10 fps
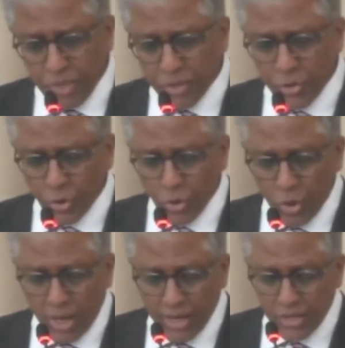to
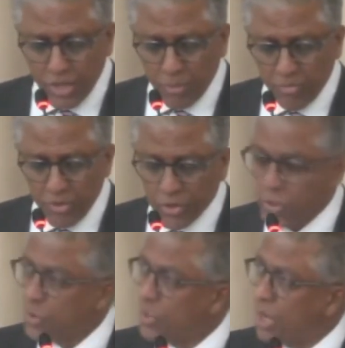look at some of the
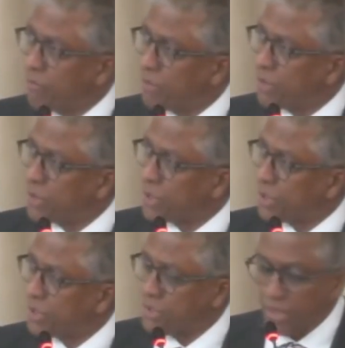new
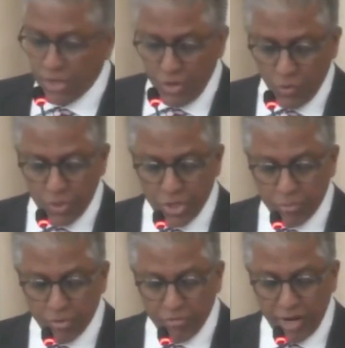definitions which are
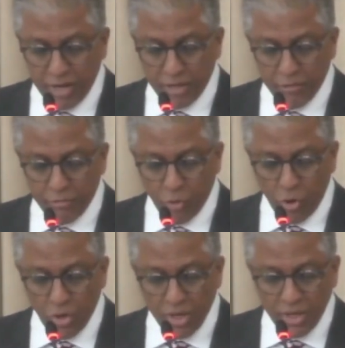provided for
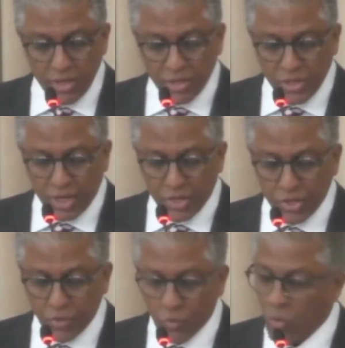in
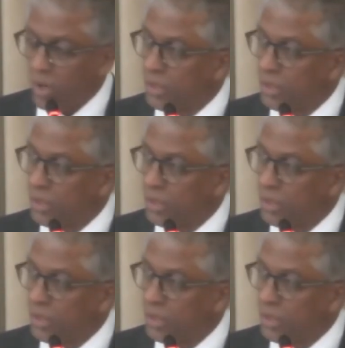Section 1.